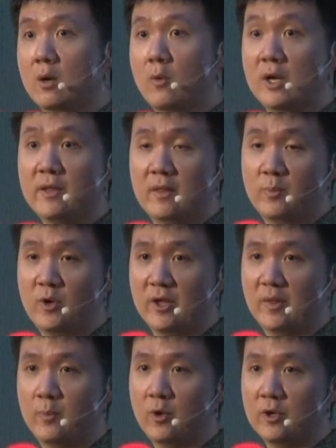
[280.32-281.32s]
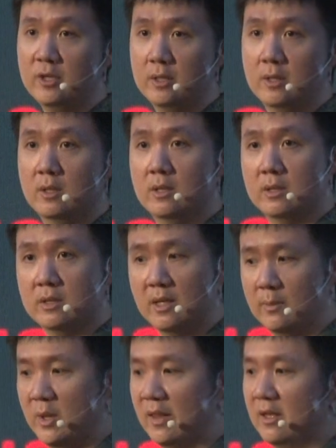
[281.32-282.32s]
One is the price point. They are
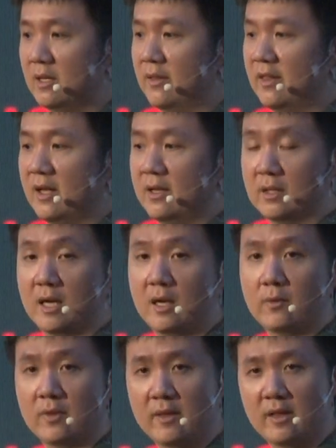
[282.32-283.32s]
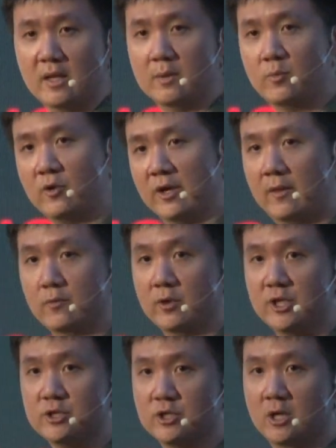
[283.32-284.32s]
basically selling the houses at a price
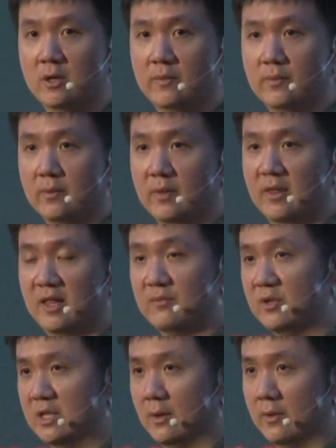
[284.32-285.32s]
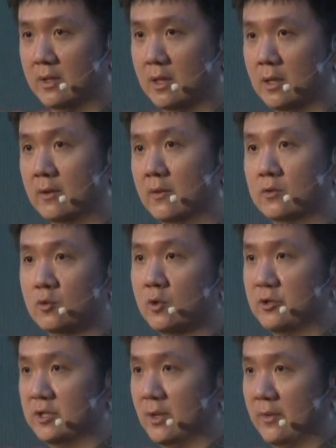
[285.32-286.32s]
range of $70,000 to
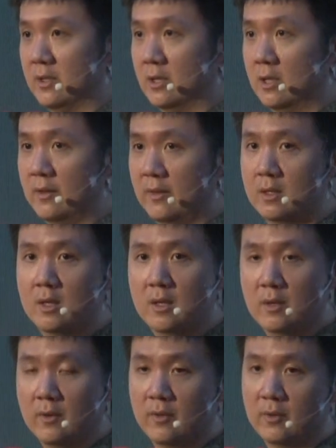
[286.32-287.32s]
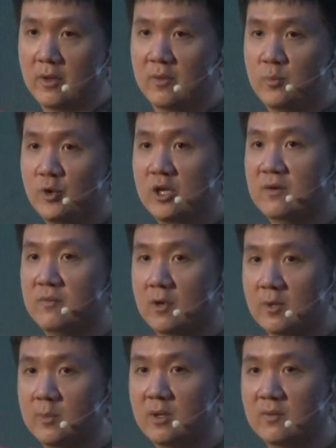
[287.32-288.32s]
$200,000. So it's pretty
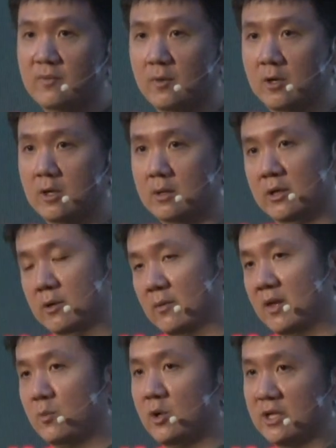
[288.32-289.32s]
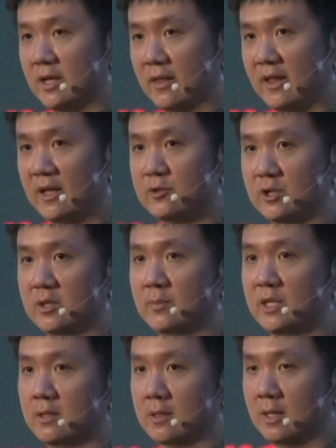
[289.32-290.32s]
affordable for someone that is entering the
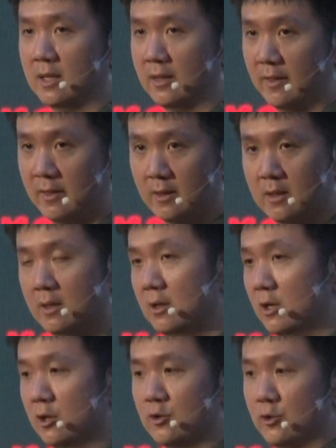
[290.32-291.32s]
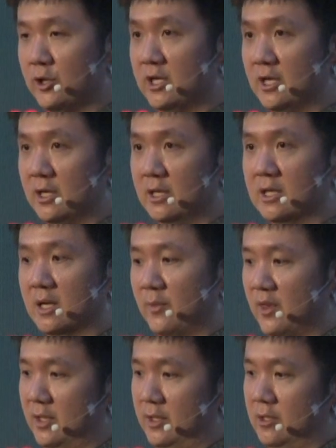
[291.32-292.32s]
middle class, growing their
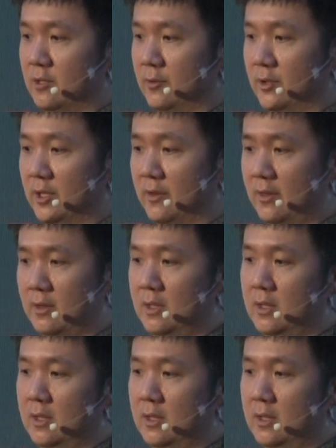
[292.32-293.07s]
incomes and their careers.